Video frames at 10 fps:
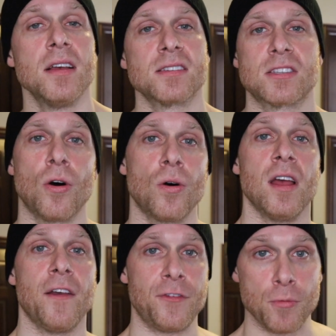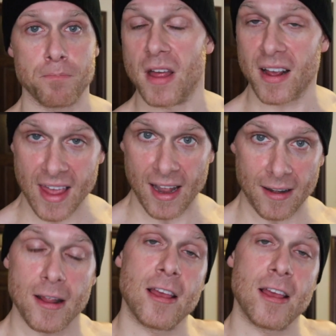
So if you, again,